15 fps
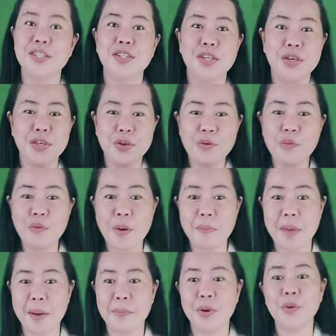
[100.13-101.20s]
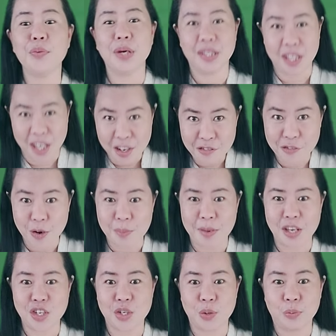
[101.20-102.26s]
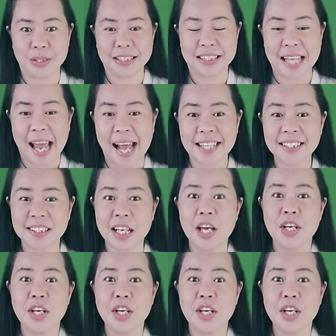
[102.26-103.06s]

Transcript: Do you remember what information was asked